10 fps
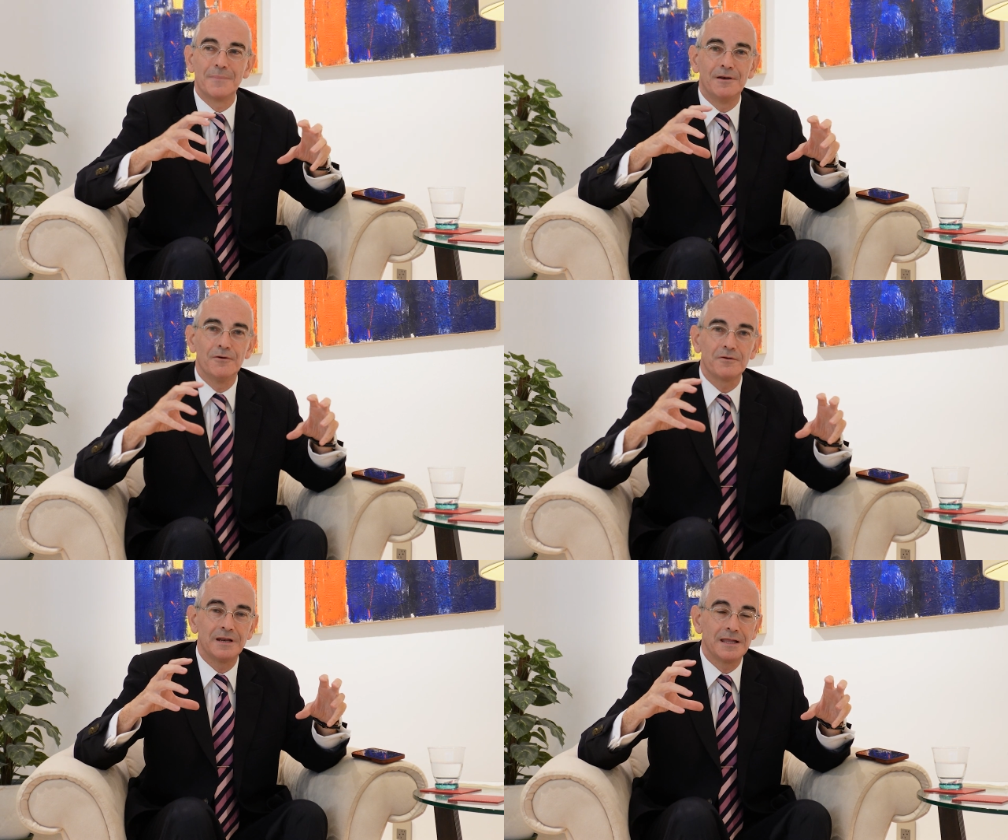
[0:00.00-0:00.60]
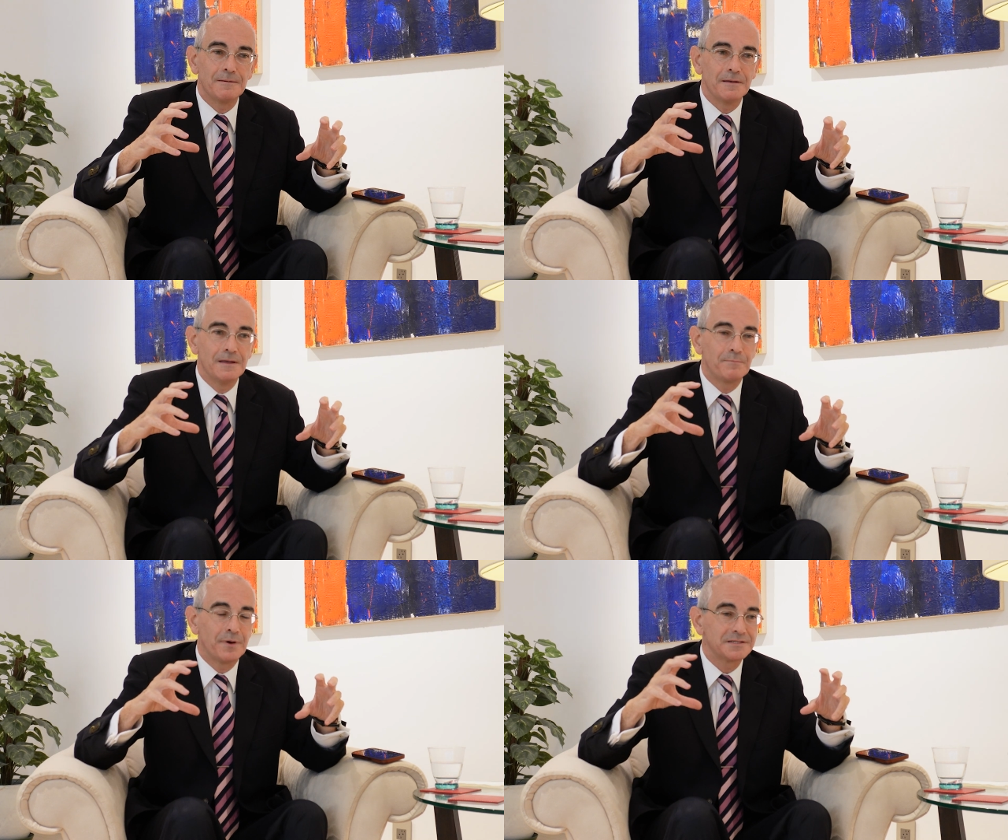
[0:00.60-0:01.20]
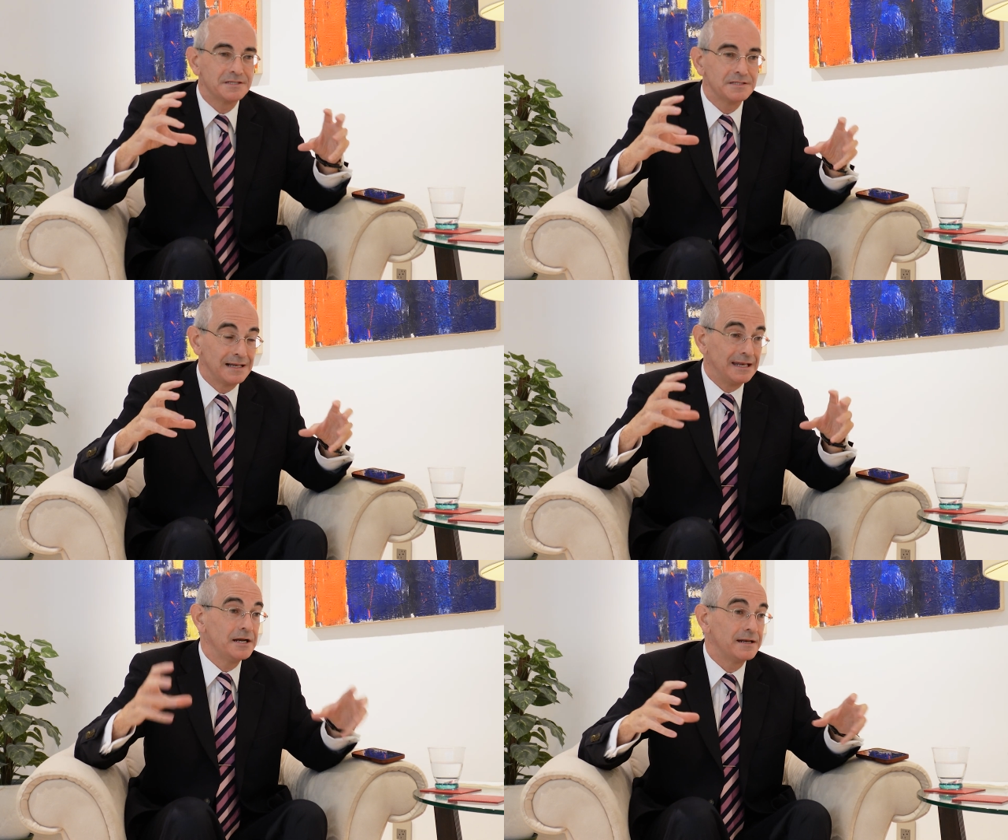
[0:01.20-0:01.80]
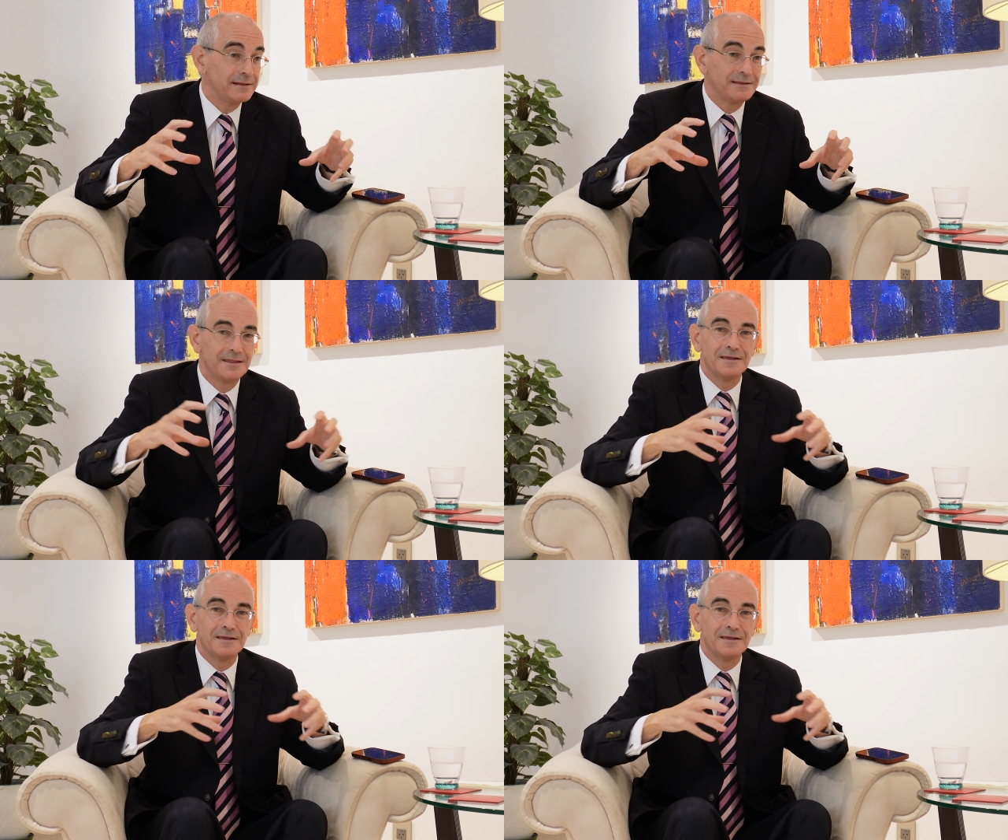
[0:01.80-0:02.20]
not only learn